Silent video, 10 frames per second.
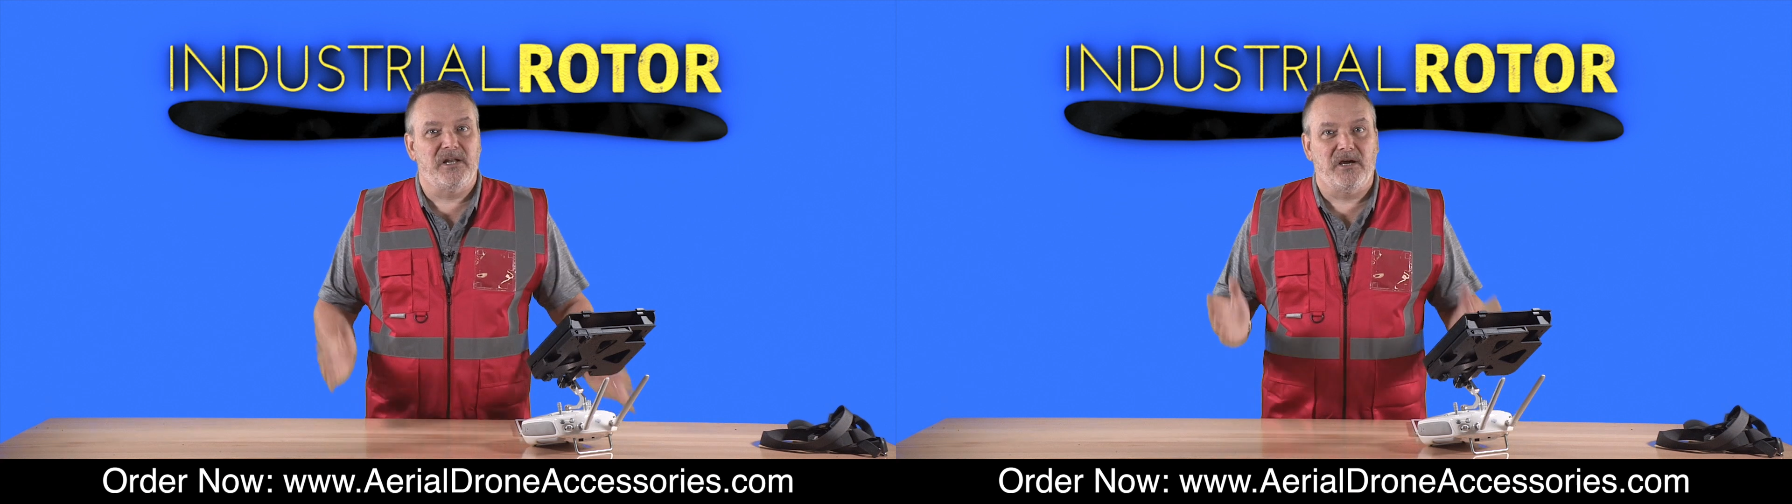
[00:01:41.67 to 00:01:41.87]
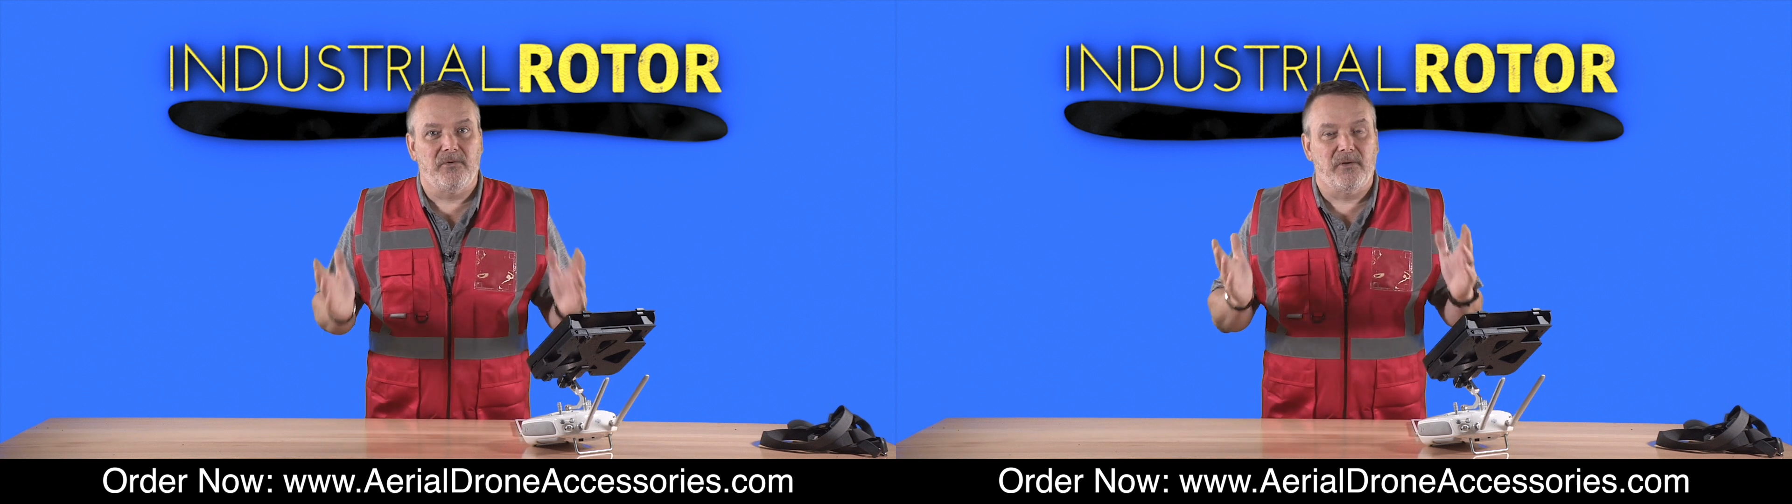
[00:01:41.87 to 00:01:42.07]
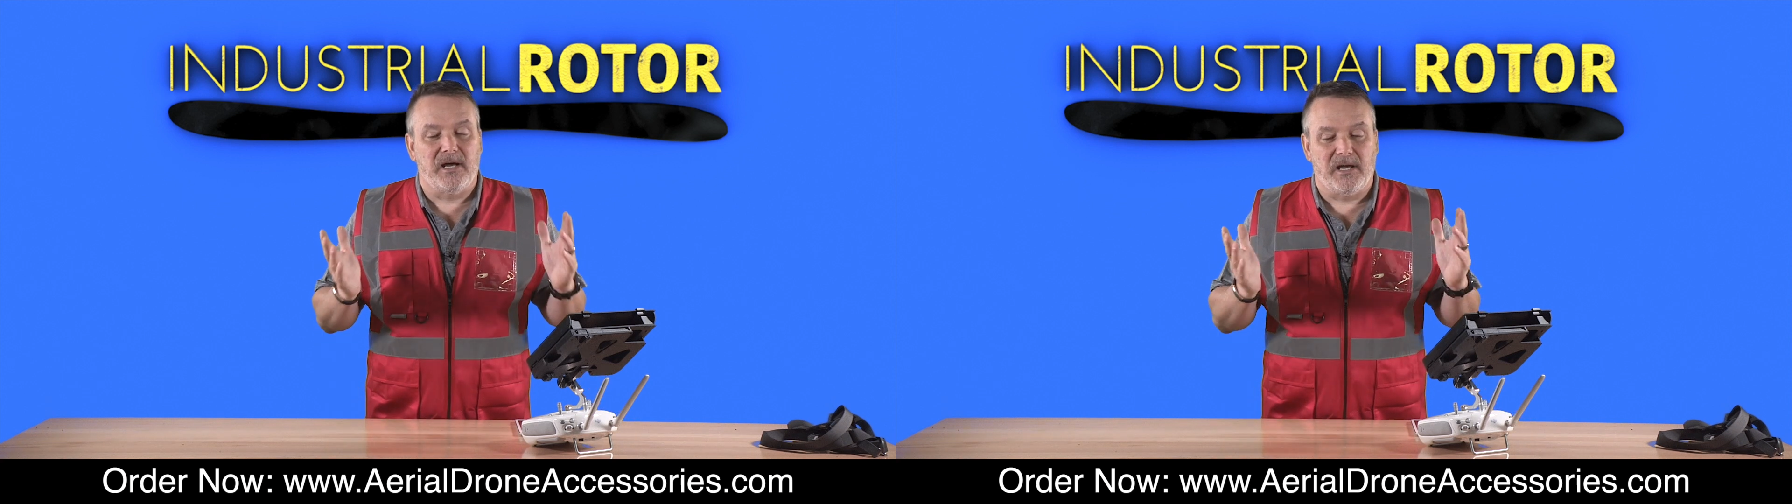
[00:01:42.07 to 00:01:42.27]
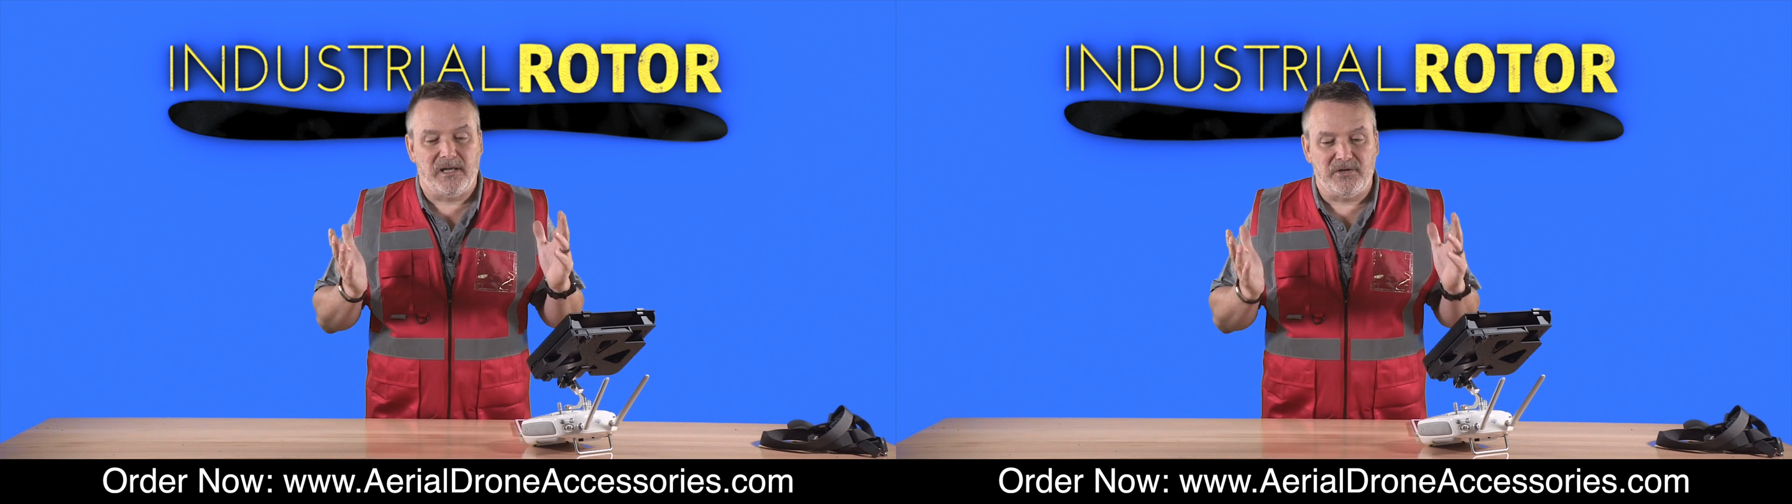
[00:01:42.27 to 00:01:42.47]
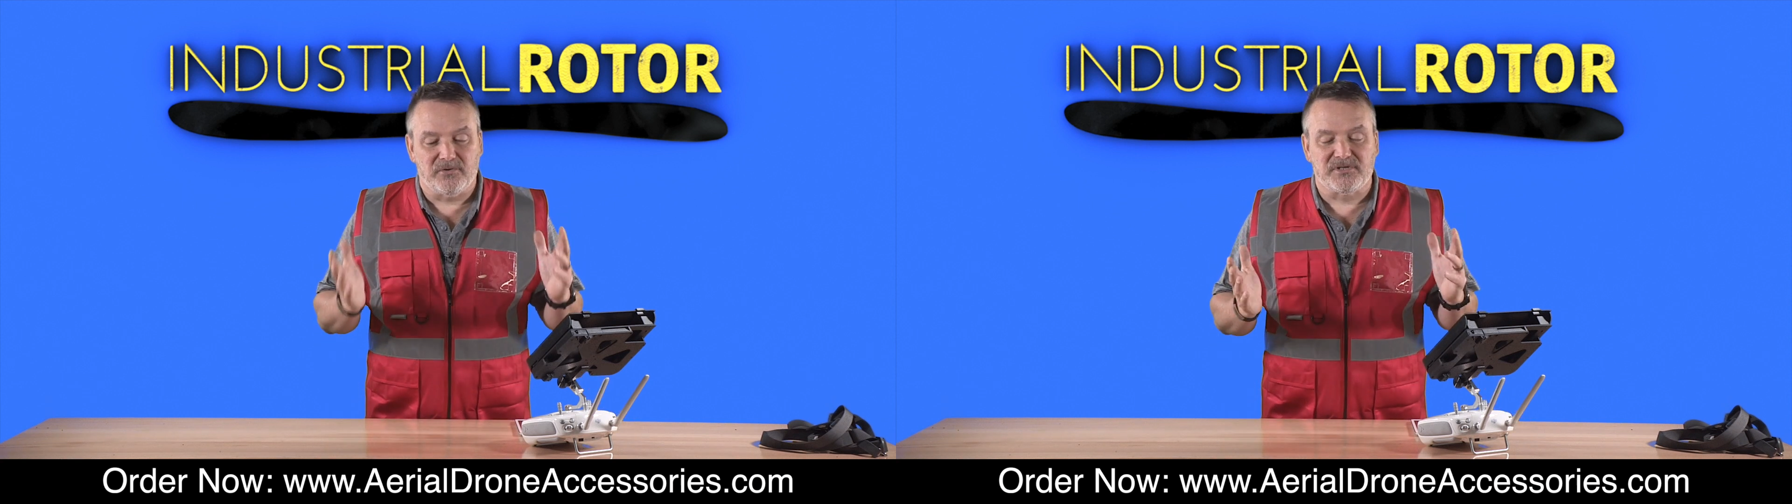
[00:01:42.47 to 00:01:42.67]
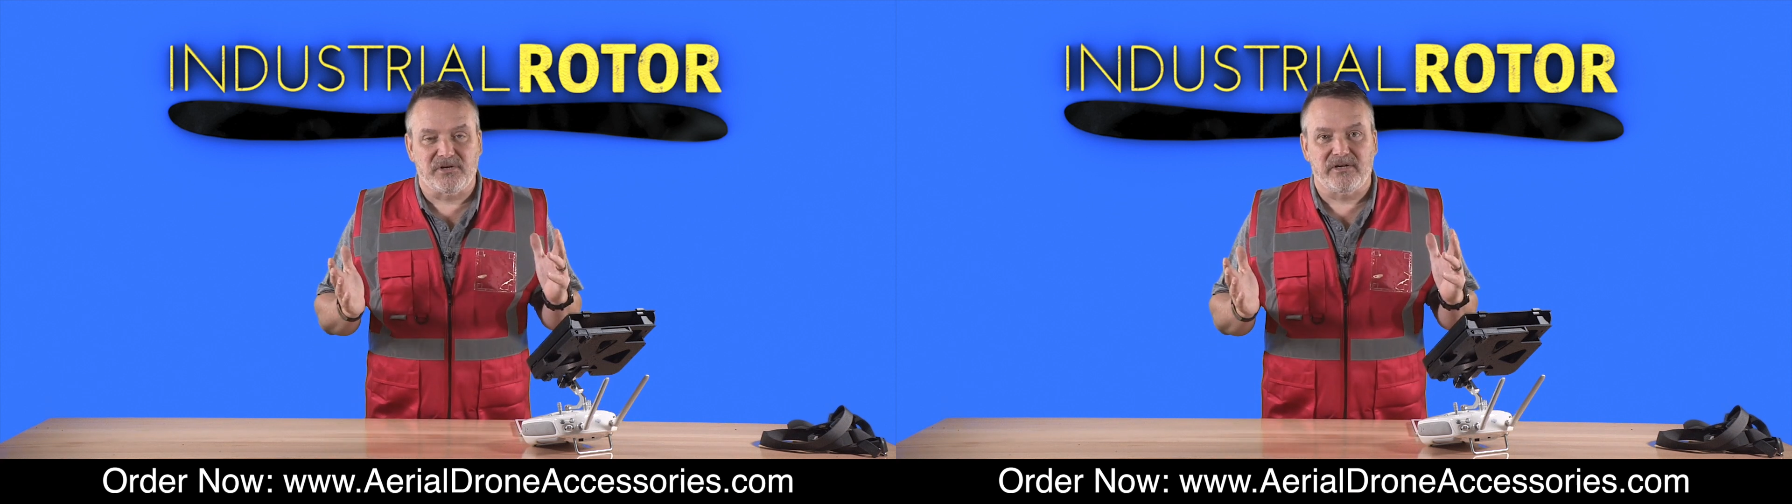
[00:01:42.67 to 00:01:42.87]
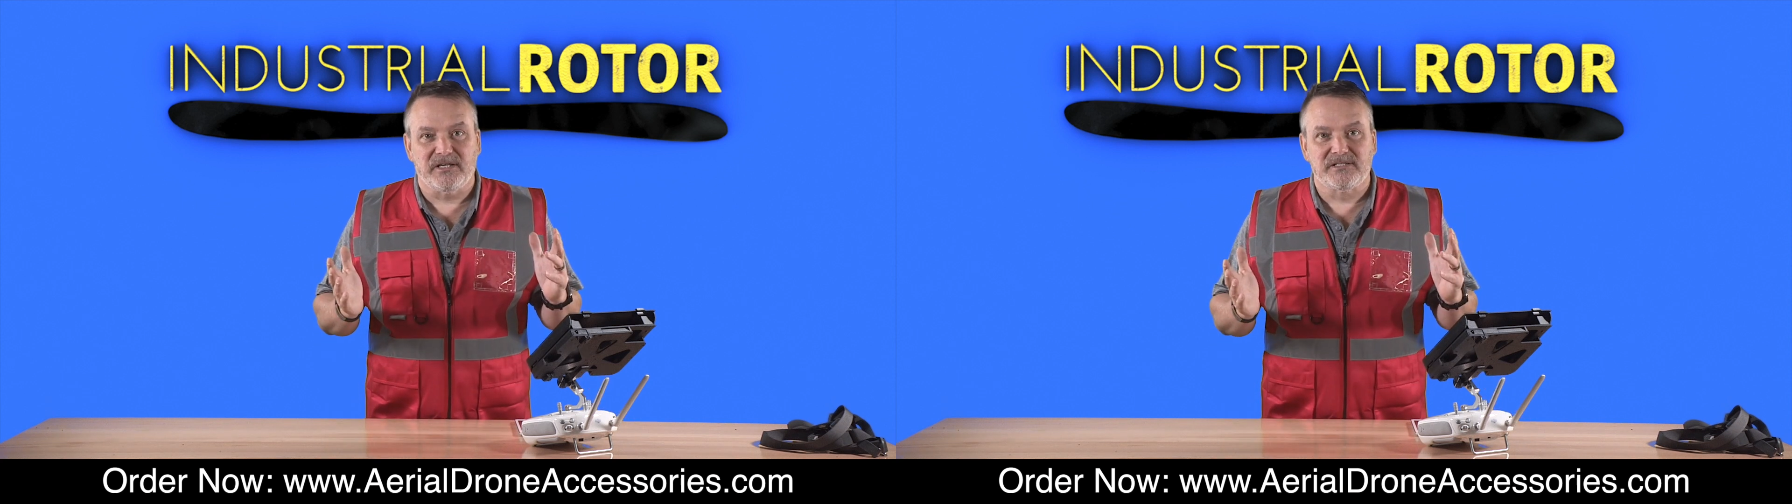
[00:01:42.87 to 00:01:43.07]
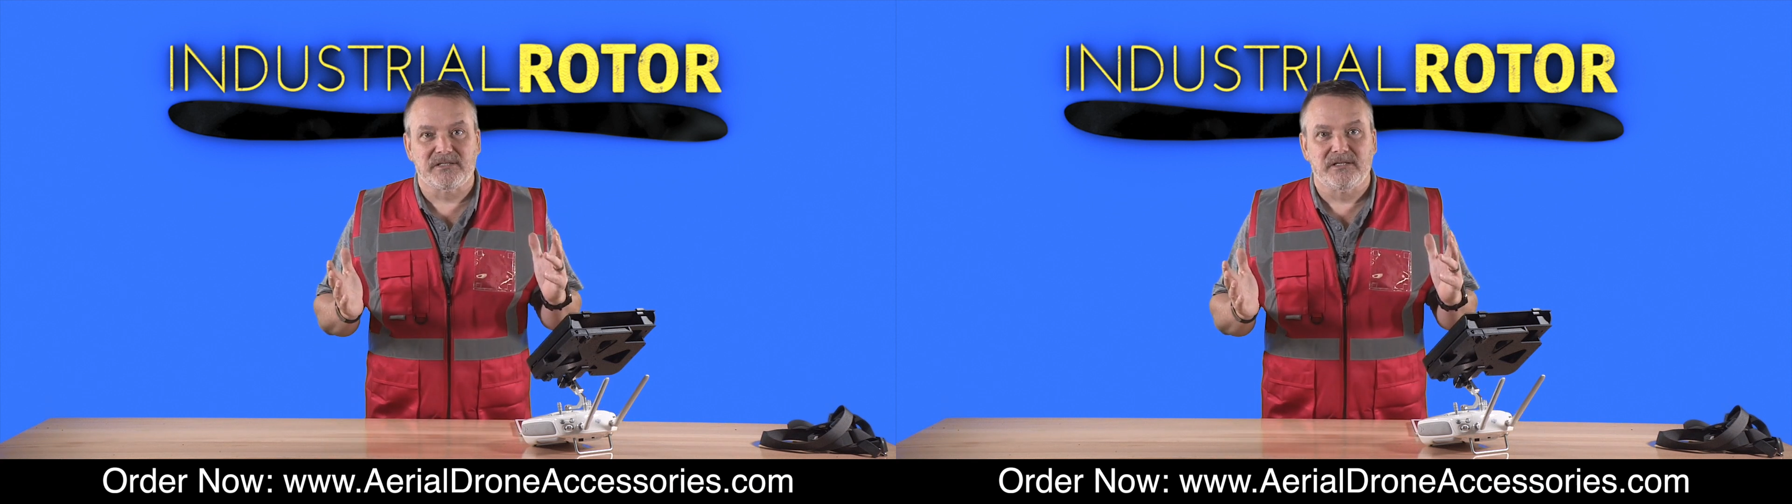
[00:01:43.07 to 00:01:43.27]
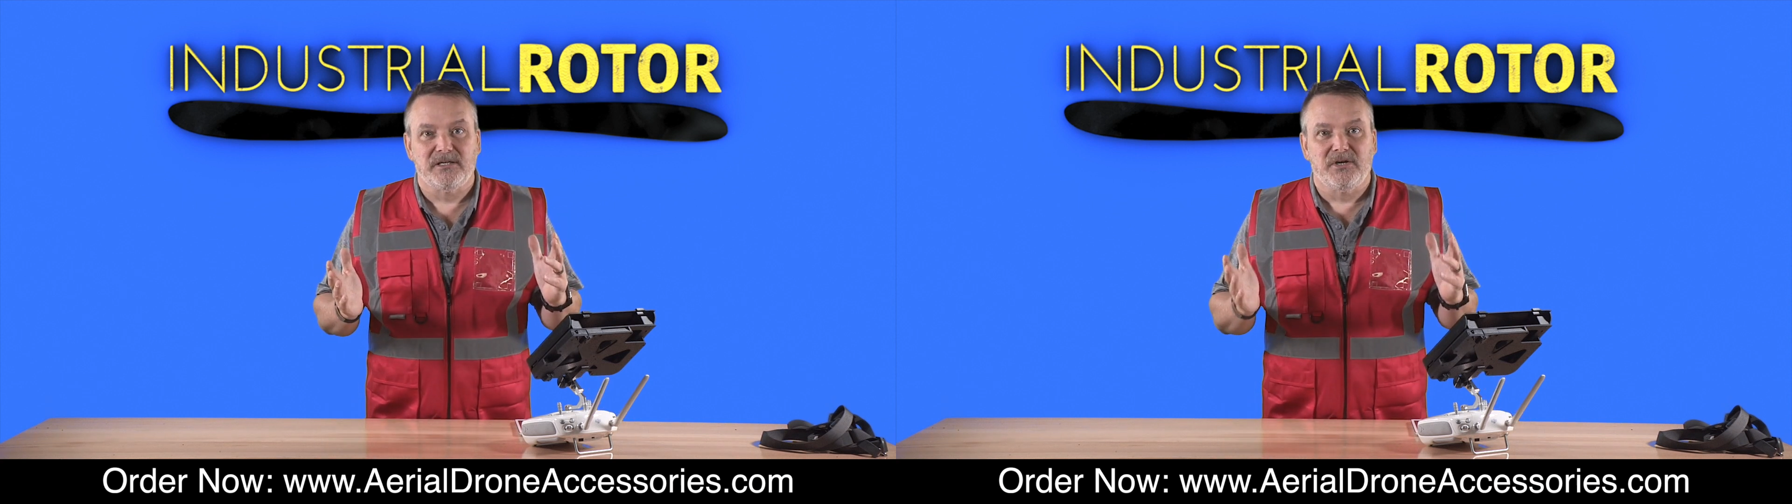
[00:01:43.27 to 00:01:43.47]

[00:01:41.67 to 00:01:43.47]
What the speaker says: no, you're serious.